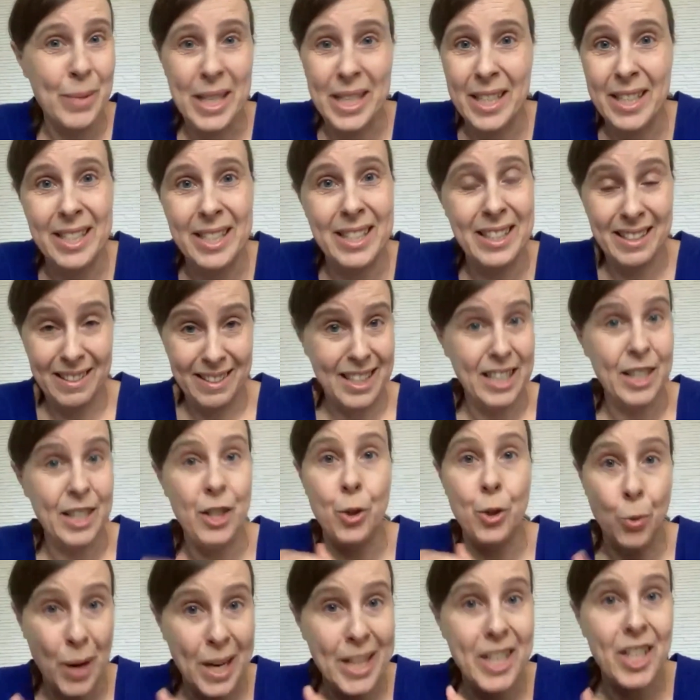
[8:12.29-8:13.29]
in
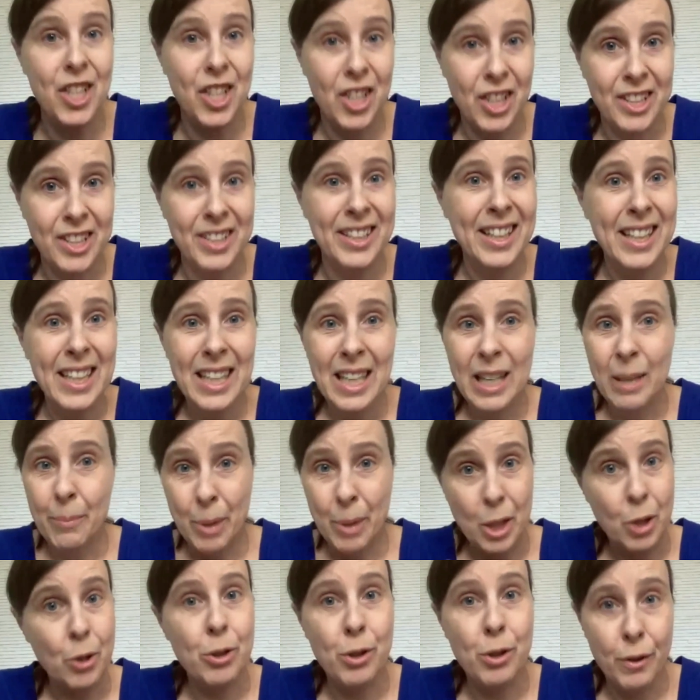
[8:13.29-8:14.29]
situation
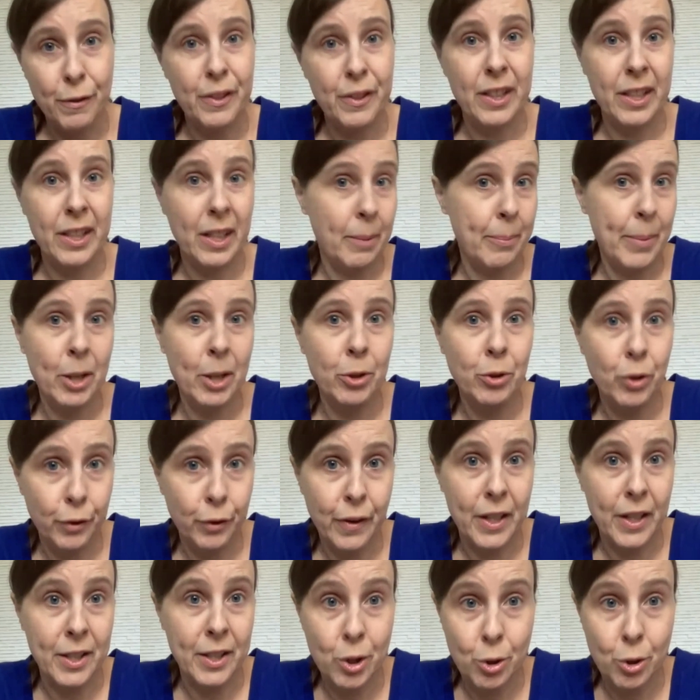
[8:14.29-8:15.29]
because of the amount
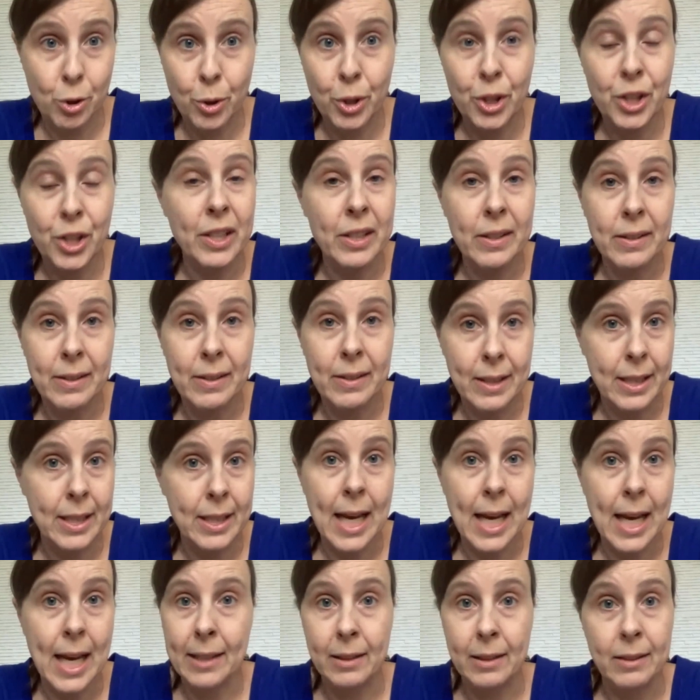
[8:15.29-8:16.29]
of
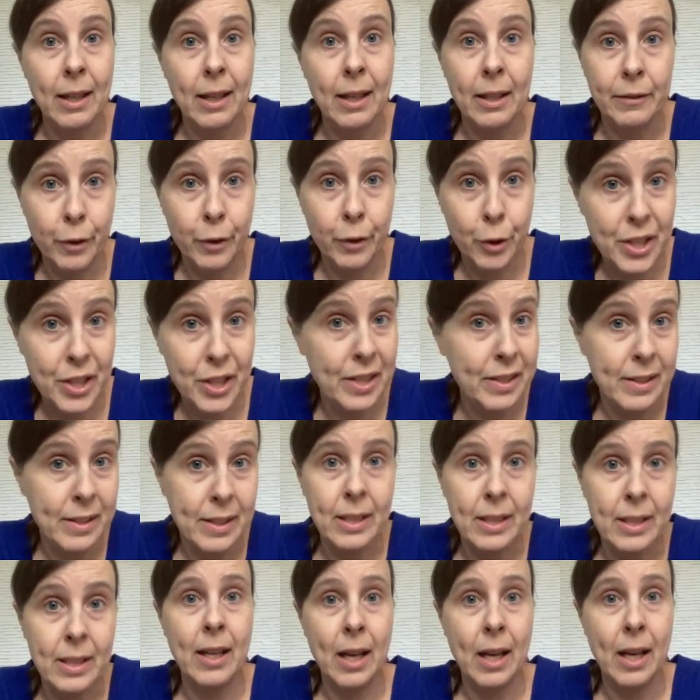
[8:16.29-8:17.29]
uncertainty and the
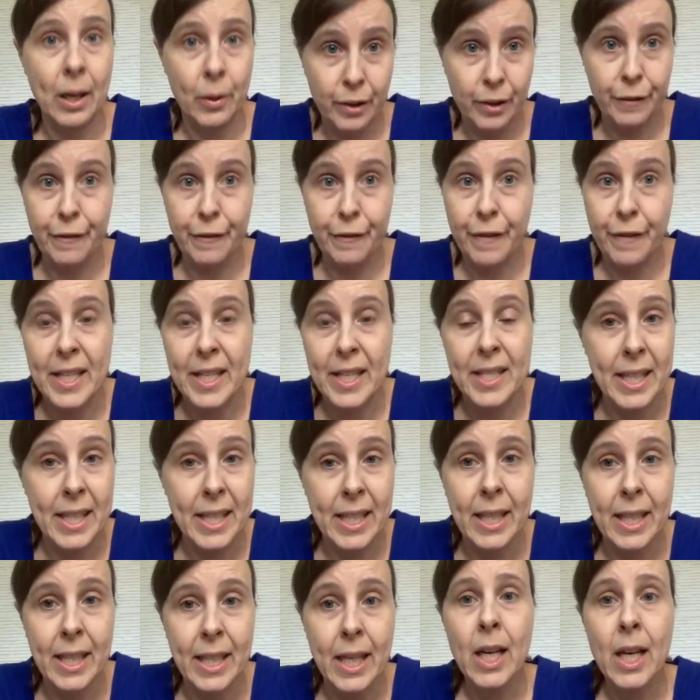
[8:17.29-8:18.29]
diversity that we're
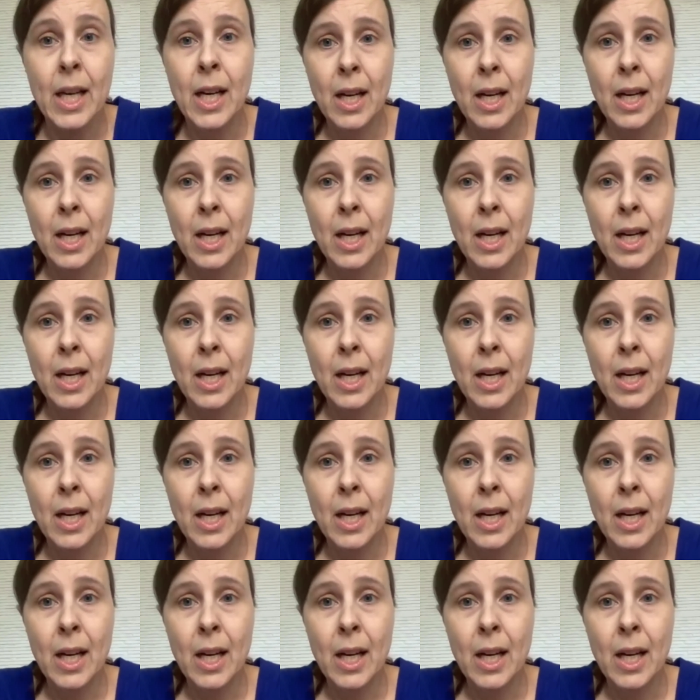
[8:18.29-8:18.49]
facing.